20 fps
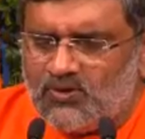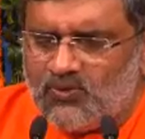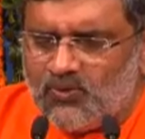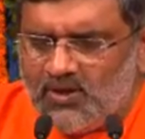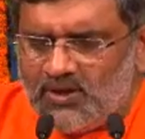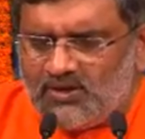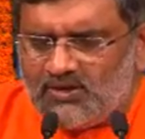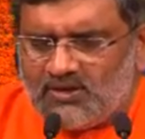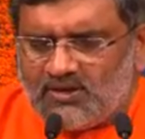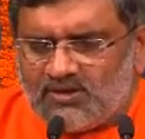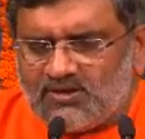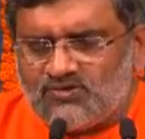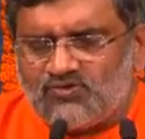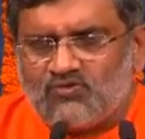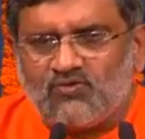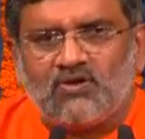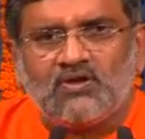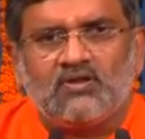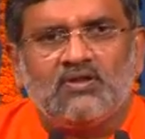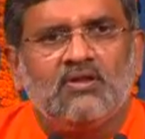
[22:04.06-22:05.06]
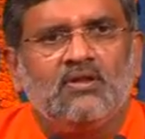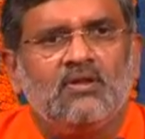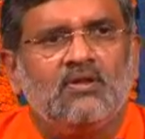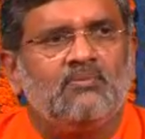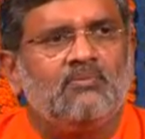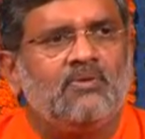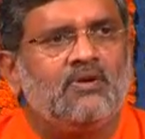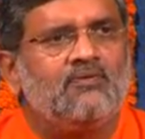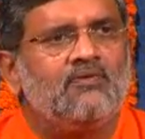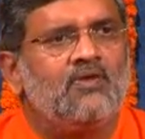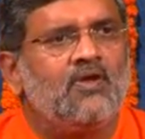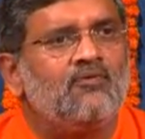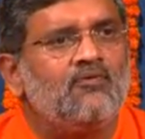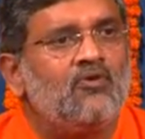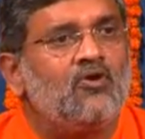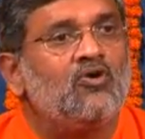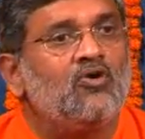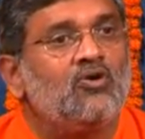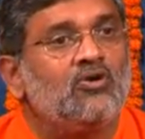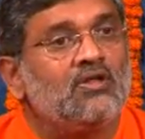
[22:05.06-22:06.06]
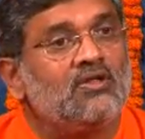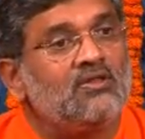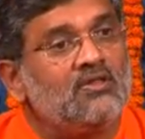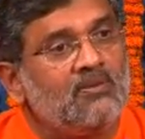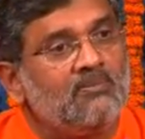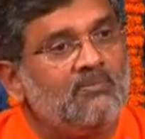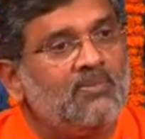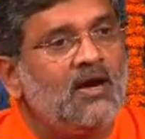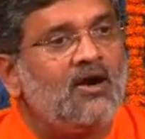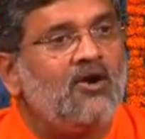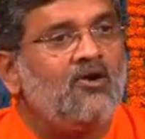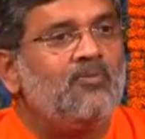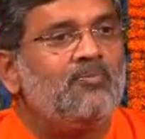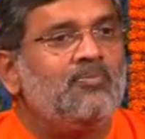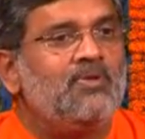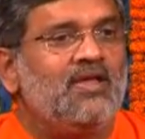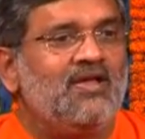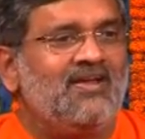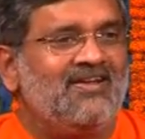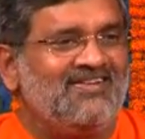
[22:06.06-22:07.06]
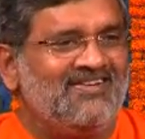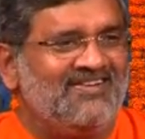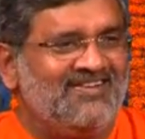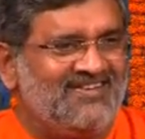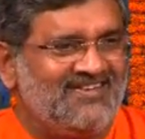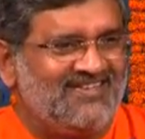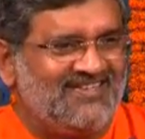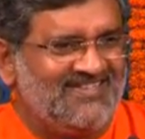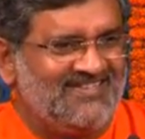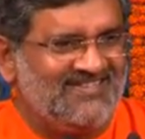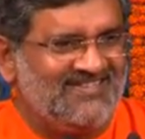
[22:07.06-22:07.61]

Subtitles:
doing the ritual, but we have forgotten the bhav behind it.